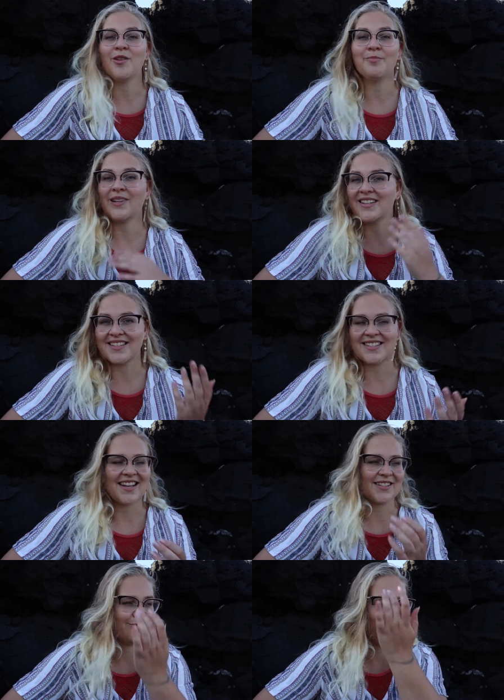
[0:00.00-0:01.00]
He plays the
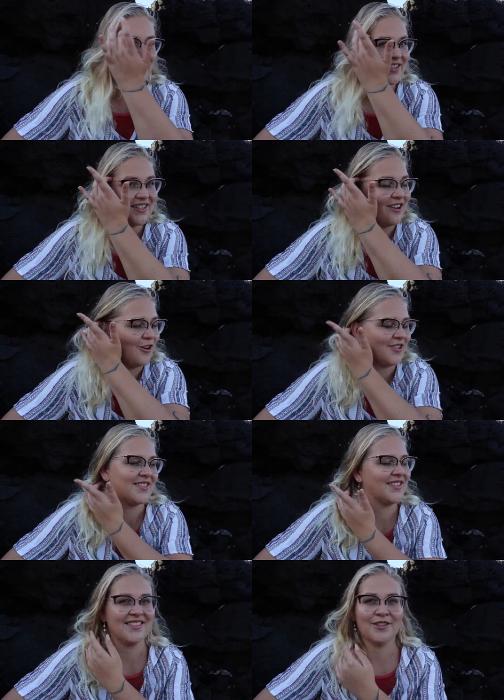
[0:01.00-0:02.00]
saxophone. He's an
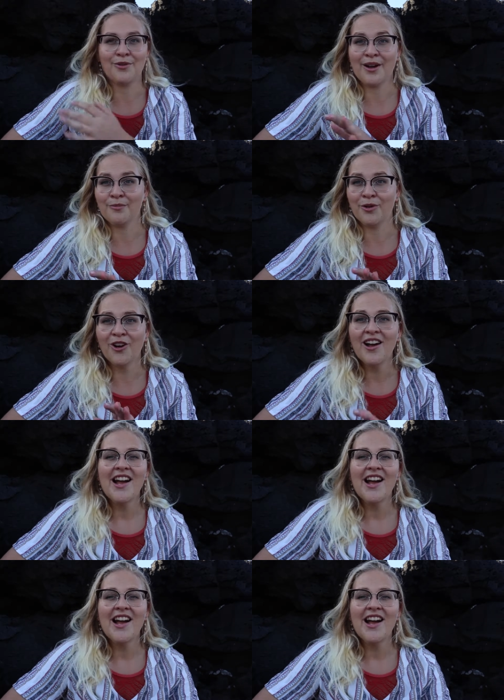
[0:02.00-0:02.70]
artist. He's incredible.